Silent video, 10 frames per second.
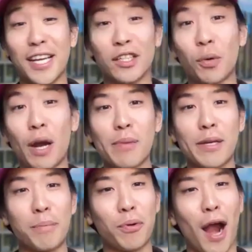
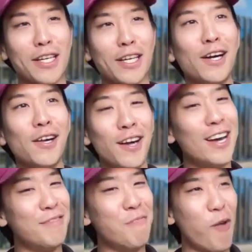incredibly practical
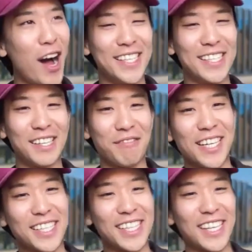and wise
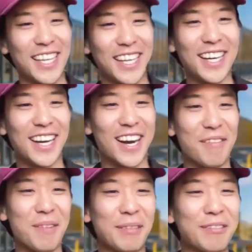advice, I think,
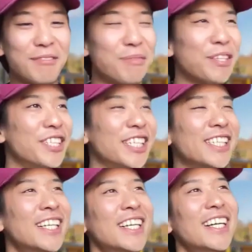coming from you,
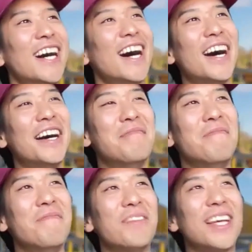Eugene.
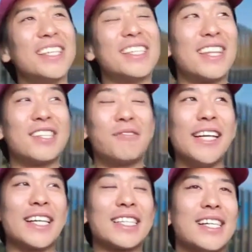That's
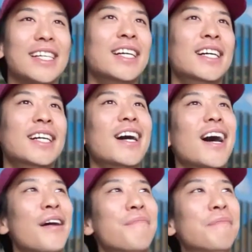really excellent.
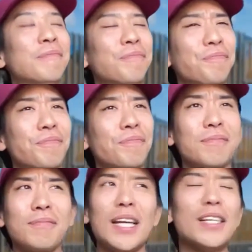Um,
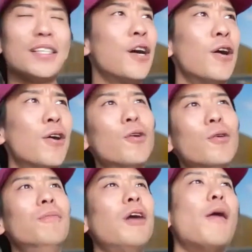
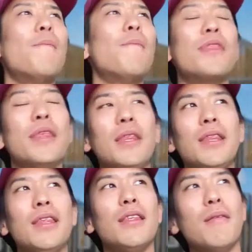so
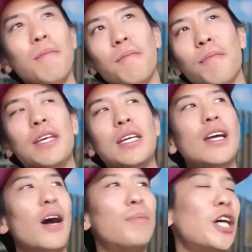
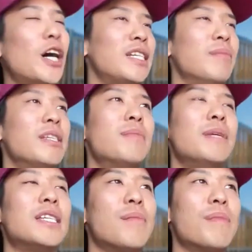the upshot seems to
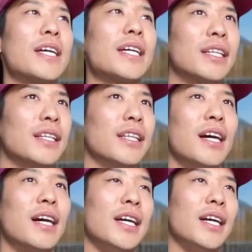be something
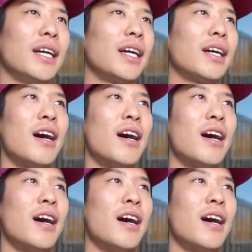like